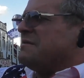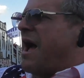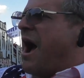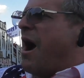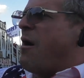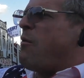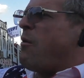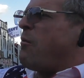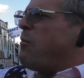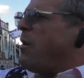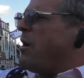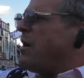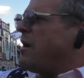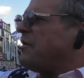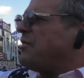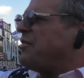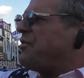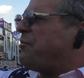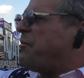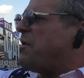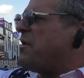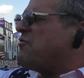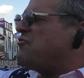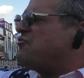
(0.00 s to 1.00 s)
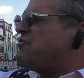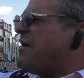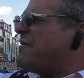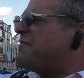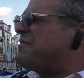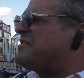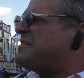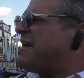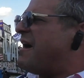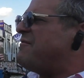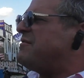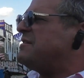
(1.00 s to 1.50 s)
Now we're working three
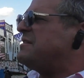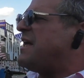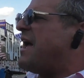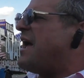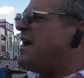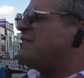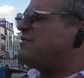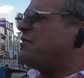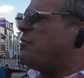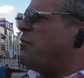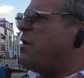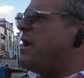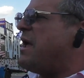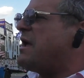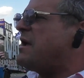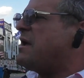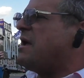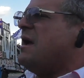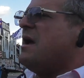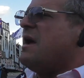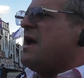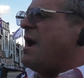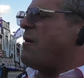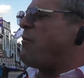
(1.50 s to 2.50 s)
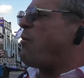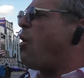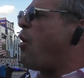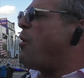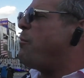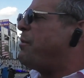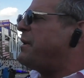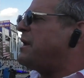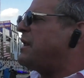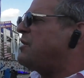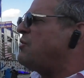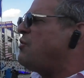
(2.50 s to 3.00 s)
shifts 7 days a week, and we're
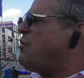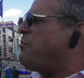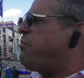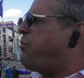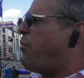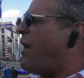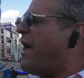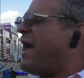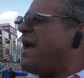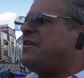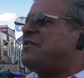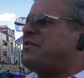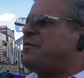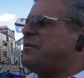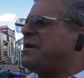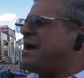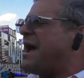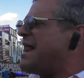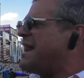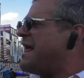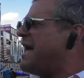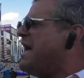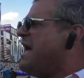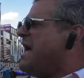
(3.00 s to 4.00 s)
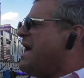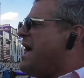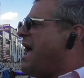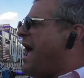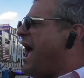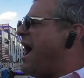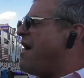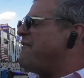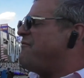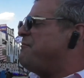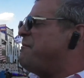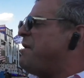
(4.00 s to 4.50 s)
opening new plants, and we got a
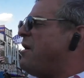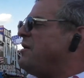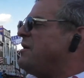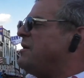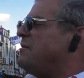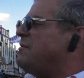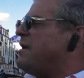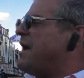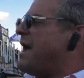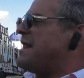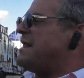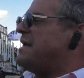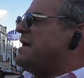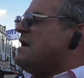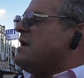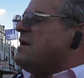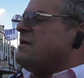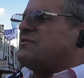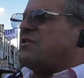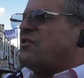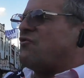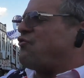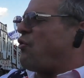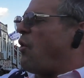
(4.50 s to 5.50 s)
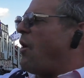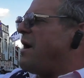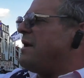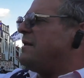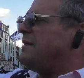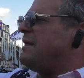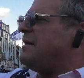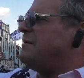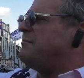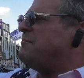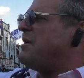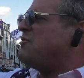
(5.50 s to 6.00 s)
half million, we got a Detroit
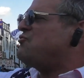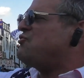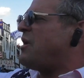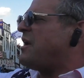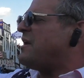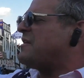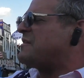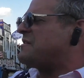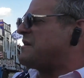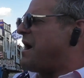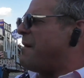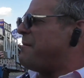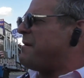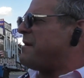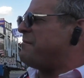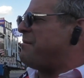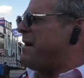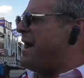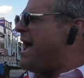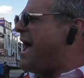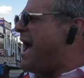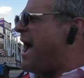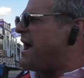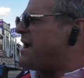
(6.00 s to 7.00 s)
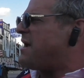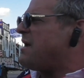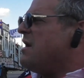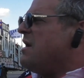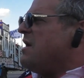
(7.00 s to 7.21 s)
and Michigan's coming back.